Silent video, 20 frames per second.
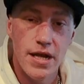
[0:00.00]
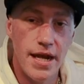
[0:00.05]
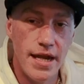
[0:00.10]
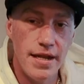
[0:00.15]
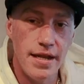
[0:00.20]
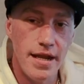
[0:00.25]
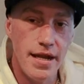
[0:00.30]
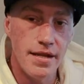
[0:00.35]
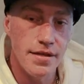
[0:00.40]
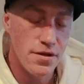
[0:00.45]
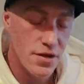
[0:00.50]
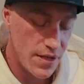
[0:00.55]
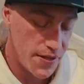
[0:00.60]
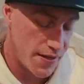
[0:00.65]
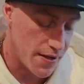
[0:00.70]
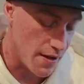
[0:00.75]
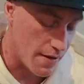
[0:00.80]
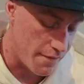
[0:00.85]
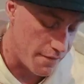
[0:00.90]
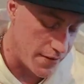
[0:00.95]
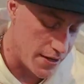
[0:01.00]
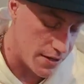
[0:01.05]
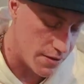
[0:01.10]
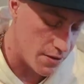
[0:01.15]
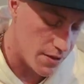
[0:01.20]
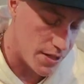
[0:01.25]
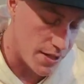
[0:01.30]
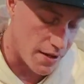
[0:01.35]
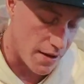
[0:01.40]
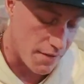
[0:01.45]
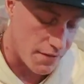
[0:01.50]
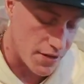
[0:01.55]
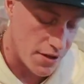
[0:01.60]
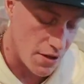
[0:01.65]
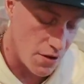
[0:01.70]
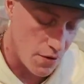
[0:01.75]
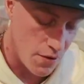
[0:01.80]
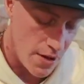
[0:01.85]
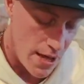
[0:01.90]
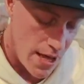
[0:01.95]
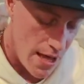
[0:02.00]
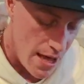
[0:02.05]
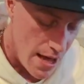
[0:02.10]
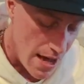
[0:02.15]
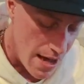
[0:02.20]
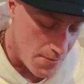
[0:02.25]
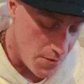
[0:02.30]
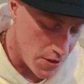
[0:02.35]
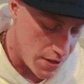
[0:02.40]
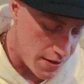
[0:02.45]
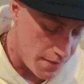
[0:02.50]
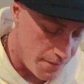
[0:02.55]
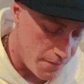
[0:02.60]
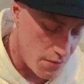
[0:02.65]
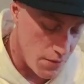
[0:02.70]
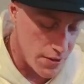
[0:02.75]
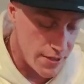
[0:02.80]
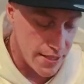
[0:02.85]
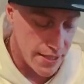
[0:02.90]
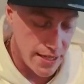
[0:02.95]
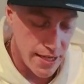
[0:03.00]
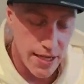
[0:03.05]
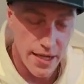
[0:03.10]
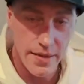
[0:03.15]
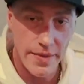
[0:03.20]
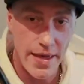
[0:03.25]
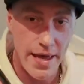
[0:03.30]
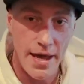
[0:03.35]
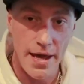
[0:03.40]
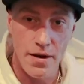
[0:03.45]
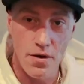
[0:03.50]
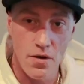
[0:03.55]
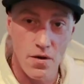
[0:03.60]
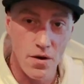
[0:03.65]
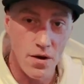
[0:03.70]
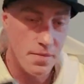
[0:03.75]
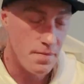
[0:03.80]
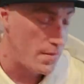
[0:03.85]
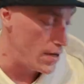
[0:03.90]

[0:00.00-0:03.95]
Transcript: It's good stuff. It's good stuff. So I'm looking forward to getting that on